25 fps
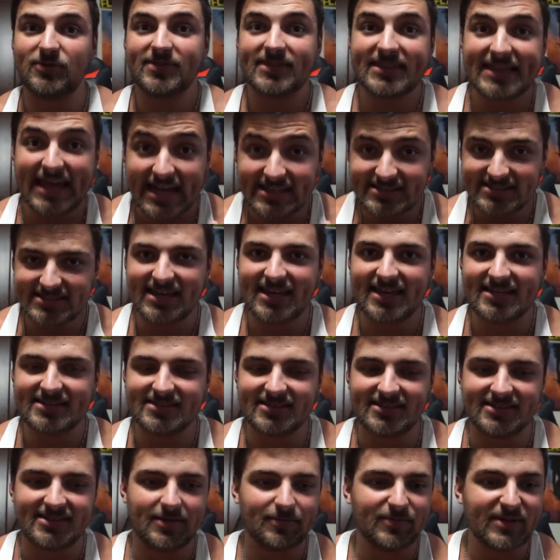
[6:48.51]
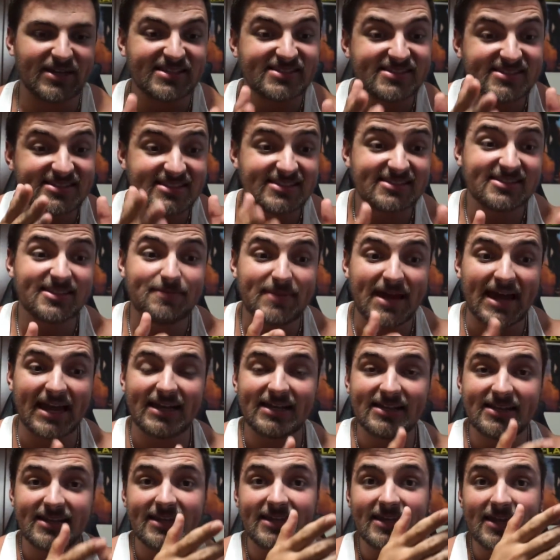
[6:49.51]
That's canceling them. Like,
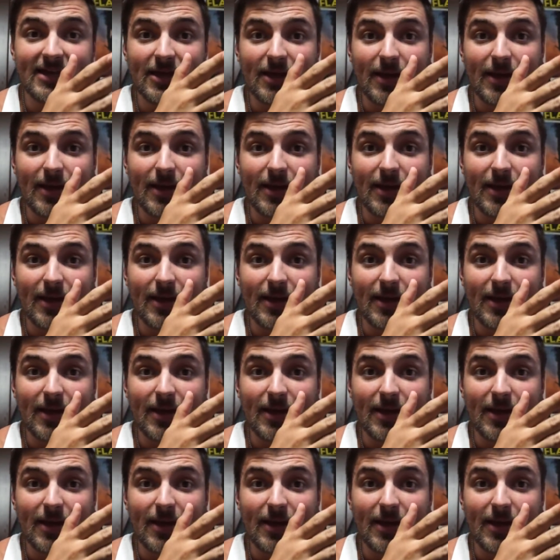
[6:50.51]
systematically